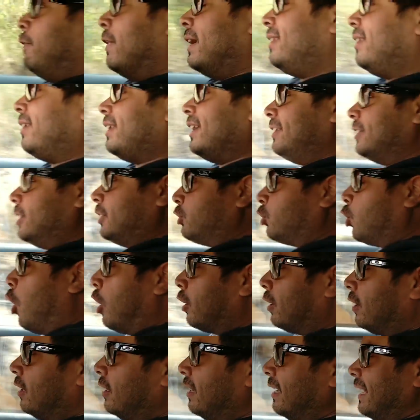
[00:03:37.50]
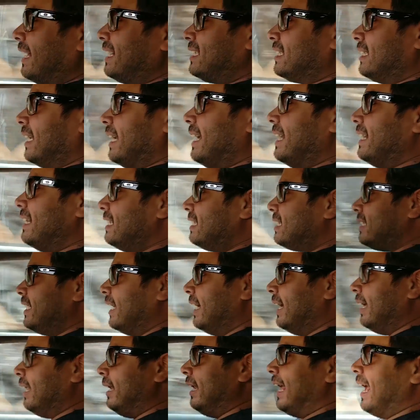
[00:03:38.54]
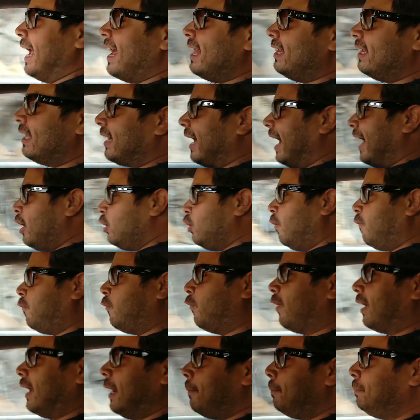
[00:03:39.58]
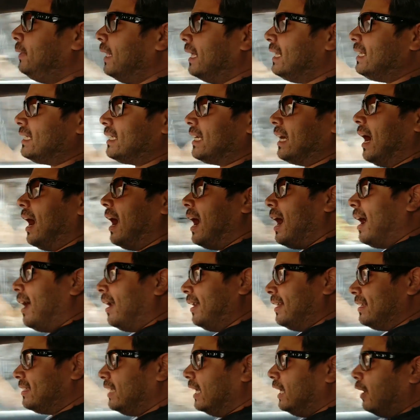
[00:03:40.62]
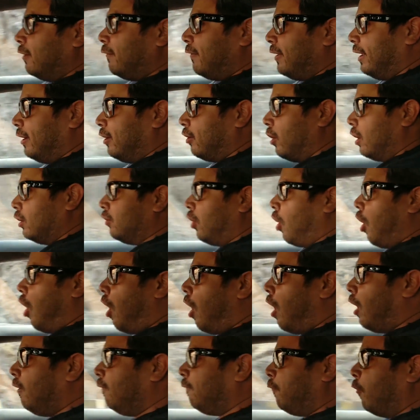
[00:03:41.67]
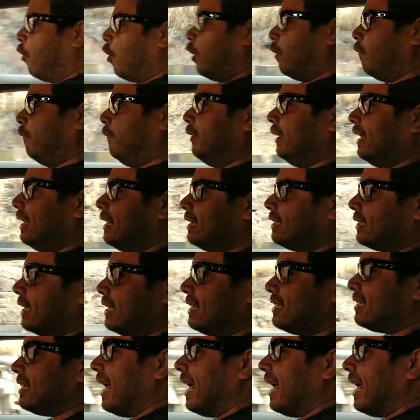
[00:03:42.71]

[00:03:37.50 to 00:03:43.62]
feathering the throttle. It's insane, and the kind of grip this car is delivering on all four wheels is